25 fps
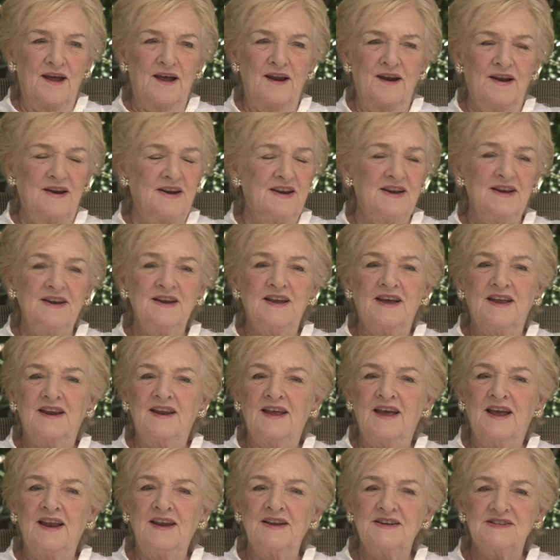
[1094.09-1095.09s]
I didn't get
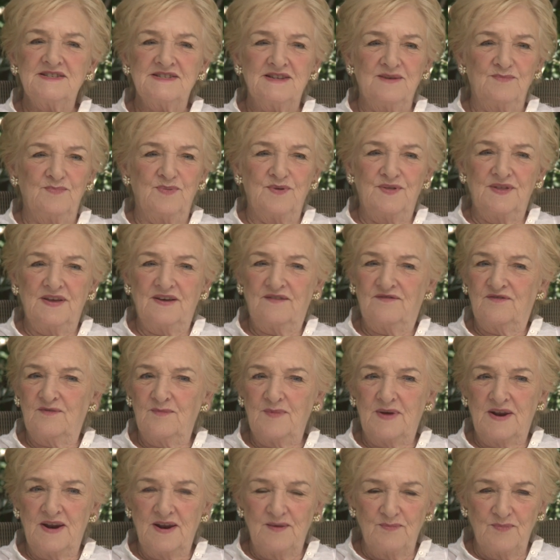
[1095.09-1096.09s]
any sympathy
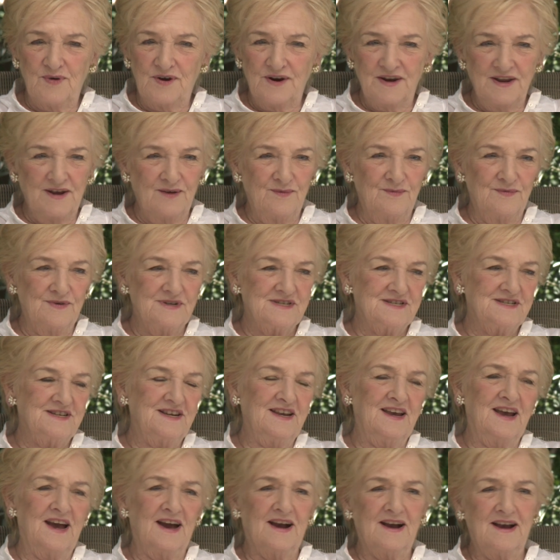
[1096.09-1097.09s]
from anybody. It was
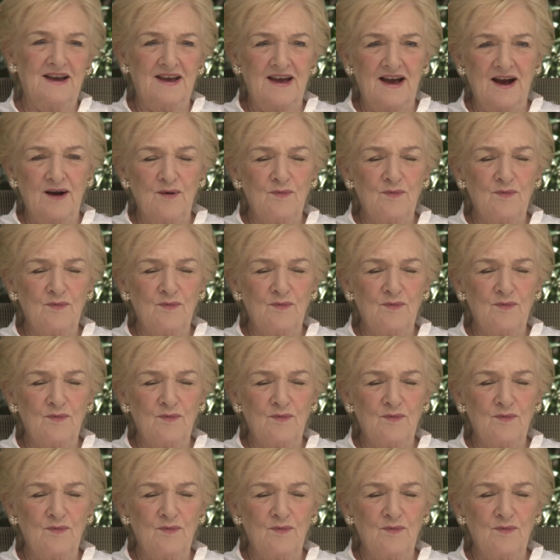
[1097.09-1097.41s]
yuck, yuck.